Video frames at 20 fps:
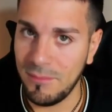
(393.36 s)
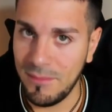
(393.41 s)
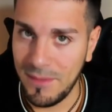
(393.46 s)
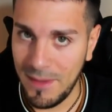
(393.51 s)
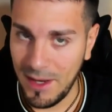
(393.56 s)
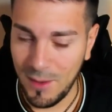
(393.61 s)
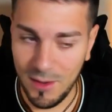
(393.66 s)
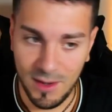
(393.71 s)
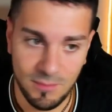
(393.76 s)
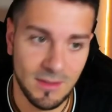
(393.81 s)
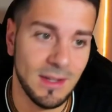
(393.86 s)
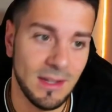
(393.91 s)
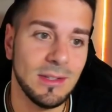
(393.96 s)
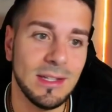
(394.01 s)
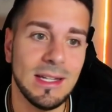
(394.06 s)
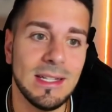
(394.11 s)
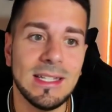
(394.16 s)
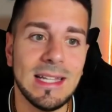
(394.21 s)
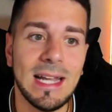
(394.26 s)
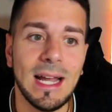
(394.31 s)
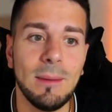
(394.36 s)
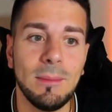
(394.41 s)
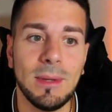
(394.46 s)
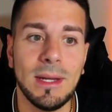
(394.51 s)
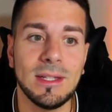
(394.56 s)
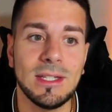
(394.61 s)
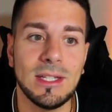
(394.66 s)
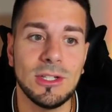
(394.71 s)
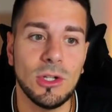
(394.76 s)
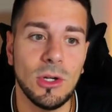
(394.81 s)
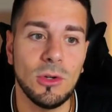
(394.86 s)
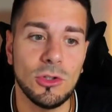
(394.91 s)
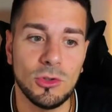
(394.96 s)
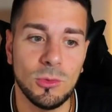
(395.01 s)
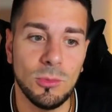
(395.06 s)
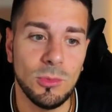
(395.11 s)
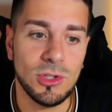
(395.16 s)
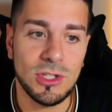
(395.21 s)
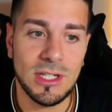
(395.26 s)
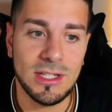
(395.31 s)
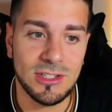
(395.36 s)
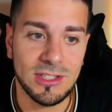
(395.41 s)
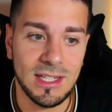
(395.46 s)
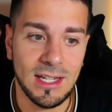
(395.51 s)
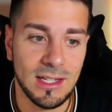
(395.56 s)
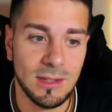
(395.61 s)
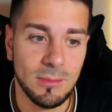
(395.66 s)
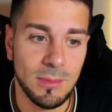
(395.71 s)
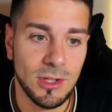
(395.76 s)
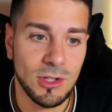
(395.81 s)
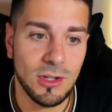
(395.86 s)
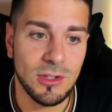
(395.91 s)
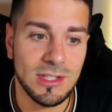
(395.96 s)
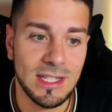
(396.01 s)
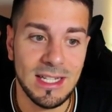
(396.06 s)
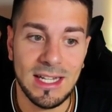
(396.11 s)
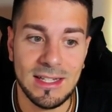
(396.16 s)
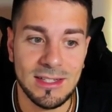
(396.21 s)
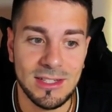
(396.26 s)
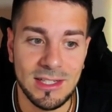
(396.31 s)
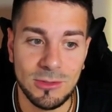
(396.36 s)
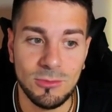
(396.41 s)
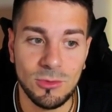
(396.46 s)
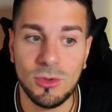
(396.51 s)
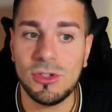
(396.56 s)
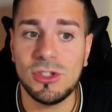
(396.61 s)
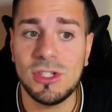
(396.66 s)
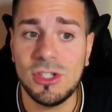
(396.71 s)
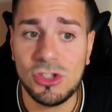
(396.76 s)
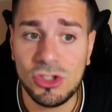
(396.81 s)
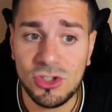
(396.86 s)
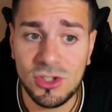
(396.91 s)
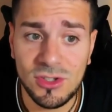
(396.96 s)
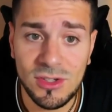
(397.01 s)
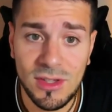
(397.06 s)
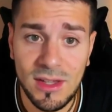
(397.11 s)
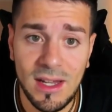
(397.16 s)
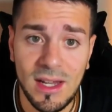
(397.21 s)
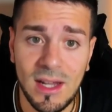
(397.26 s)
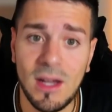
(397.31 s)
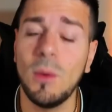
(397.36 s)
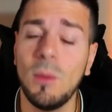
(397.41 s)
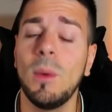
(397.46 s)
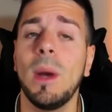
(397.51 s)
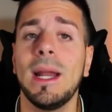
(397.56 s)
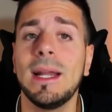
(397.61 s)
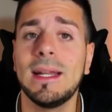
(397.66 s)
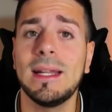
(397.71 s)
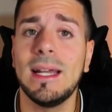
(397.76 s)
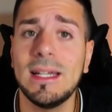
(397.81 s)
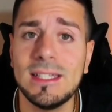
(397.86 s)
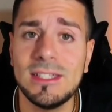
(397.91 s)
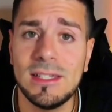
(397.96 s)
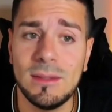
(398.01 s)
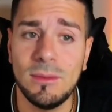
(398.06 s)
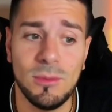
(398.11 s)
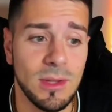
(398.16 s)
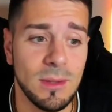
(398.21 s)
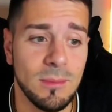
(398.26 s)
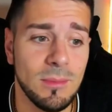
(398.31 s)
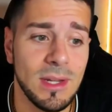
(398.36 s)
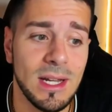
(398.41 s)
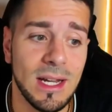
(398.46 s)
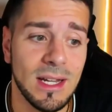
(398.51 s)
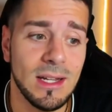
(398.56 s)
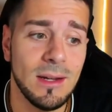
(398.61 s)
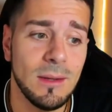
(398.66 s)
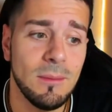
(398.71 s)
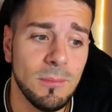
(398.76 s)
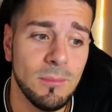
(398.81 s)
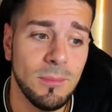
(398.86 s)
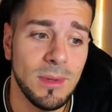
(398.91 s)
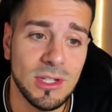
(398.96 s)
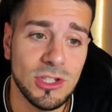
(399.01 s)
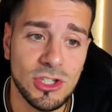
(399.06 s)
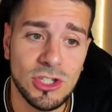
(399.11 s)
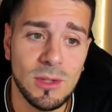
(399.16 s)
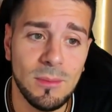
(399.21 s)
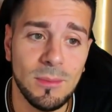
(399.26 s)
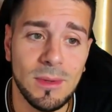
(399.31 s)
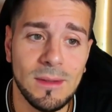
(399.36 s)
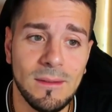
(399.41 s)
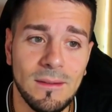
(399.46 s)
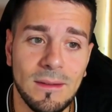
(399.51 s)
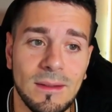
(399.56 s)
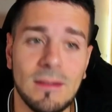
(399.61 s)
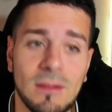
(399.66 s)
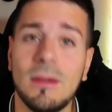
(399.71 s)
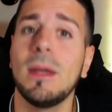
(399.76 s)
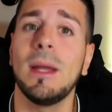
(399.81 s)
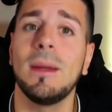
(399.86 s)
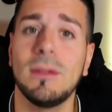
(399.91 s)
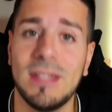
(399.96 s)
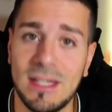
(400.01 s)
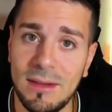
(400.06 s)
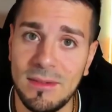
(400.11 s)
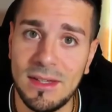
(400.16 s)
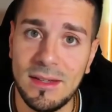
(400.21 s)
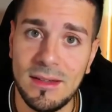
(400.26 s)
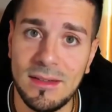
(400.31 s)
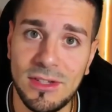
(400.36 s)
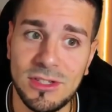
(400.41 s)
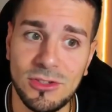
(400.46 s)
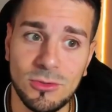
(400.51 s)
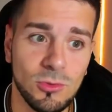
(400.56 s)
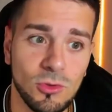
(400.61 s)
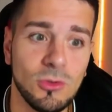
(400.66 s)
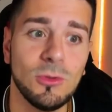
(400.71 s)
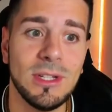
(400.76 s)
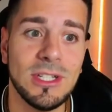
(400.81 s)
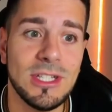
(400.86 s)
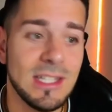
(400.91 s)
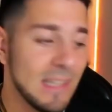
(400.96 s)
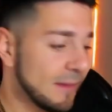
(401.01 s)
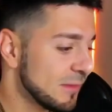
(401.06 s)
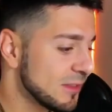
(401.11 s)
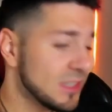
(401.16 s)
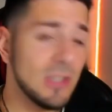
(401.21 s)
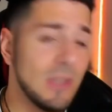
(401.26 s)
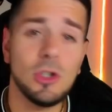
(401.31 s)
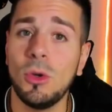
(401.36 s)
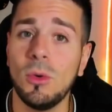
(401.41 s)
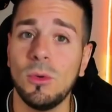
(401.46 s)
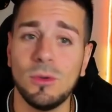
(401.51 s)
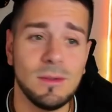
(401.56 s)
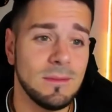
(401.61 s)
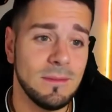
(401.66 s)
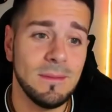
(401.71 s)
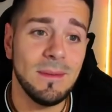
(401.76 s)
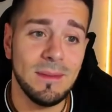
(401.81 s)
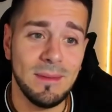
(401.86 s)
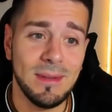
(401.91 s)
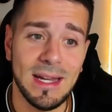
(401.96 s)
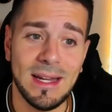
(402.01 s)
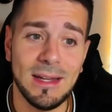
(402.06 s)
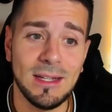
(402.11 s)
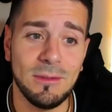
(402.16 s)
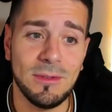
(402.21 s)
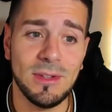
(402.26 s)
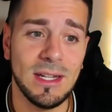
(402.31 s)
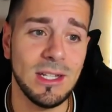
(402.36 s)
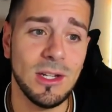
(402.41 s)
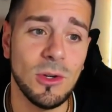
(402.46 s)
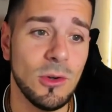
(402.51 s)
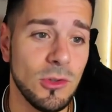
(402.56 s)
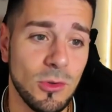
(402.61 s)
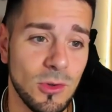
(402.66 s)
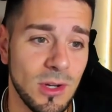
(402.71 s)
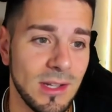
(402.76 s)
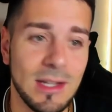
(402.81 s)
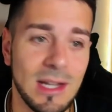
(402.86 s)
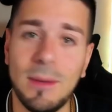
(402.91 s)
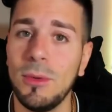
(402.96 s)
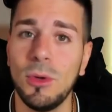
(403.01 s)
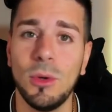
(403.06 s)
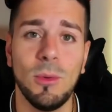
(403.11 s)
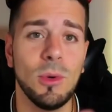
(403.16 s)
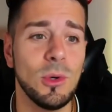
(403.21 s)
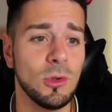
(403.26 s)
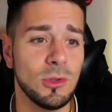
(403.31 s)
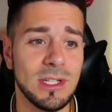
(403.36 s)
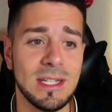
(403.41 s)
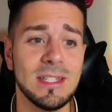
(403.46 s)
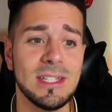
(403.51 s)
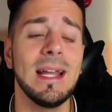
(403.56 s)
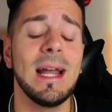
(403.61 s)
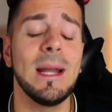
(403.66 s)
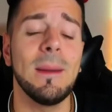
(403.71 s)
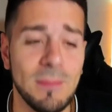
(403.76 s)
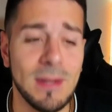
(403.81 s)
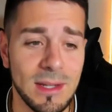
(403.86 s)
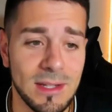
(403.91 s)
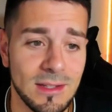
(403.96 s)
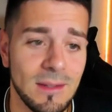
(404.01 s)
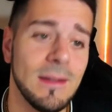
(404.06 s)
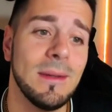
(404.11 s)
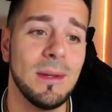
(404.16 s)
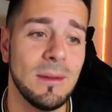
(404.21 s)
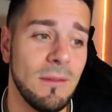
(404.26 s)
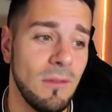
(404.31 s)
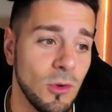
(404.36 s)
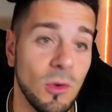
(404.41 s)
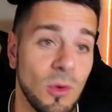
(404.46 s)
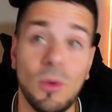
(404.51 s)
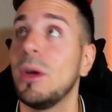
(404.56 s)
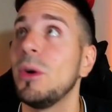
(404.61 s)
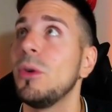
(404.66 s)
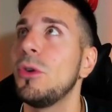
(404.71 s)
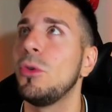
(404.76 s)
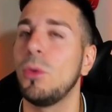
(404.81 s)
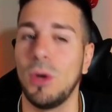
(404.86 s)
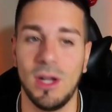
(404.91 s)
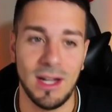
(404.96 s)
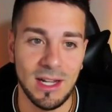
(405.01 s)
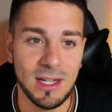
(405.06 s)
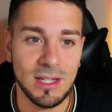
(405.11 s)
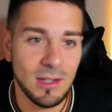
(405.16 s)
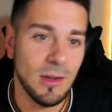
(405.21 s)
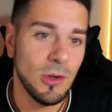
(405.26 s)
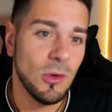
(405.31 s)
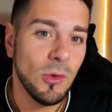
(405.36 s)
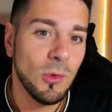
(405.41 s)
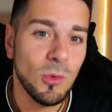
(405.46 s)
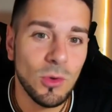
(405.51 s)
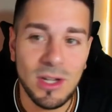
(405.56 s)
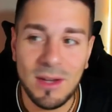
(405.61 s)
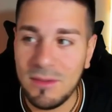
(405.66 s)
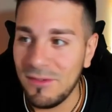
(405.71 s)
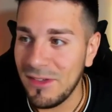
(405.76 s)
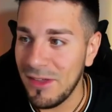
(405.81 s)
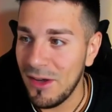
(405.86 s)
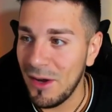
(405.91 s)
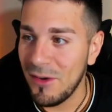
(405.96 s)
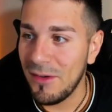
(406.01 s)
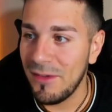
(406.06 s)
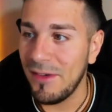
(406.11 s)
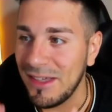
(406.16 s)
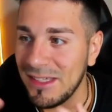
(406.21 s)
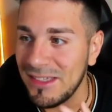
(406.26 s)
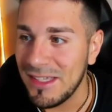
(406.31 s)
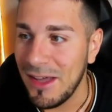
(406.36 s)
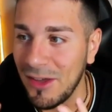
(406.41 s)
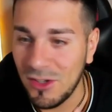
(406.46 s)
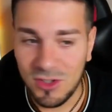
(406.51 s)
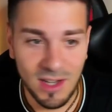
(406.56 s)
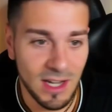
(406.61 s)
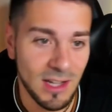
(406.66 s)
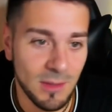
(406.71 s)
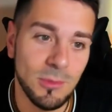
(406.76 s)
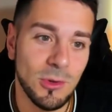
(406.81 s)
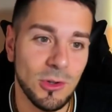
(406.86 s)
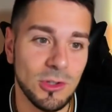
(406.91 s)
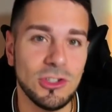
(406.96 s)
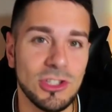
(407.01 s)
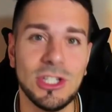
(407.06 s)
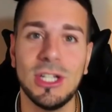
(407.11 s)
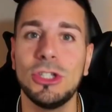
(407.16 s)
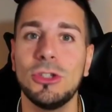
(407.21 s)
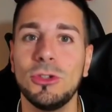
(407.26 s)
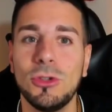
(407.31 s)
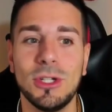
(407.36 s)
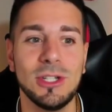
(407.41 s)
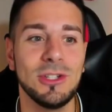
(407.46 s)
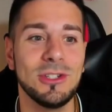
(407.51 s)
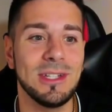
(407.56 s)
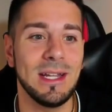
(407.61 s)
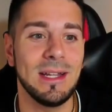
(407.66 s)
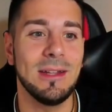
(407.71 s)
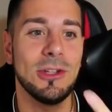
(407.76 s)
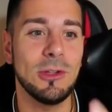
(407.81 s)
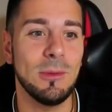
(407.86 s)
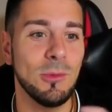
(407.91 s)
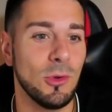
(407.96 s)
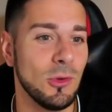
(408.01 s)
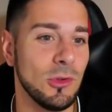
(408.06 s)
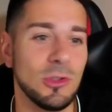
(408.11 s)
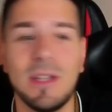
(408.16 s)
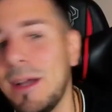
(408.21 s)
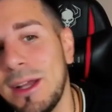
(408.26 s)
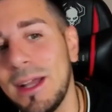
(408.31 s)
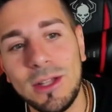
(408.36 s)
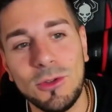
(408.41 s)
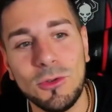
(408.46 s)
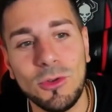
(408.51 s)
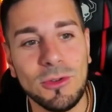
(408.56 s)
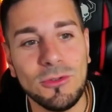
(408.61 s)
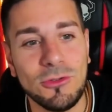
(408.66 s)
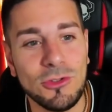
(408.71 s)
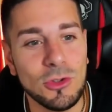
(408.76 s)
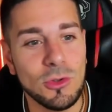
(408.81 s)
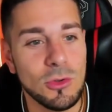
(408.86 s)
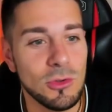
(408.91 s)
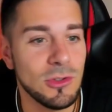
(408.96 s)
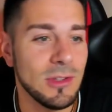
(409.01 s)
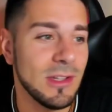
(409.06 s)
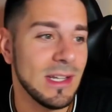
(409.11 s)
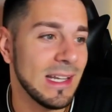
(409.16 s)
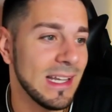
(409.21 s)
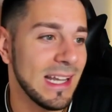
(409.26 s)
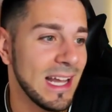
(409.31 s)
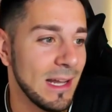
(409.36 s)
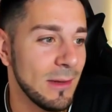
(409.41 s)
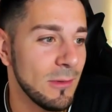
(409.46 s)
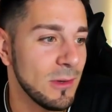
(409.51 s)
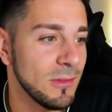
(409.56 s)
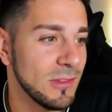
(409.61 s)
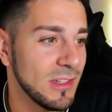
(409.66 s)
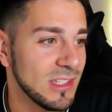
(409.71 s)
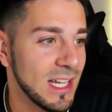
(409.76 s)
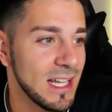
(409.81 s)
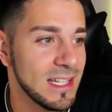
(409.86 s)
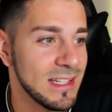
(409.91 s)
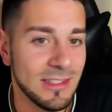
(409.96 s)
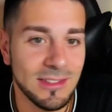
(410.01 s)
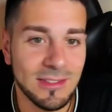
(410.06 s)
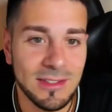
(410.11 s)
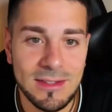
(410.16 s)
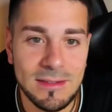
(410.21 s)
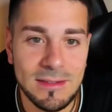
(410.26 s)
However, this gambit is also pretty silly, because in this position, white can simply play bishop to f7. This move isn't even shown. In the videos where they promote this gambit, who knows who would have thought these incredible chess tricks that supposedly refute the game of chess.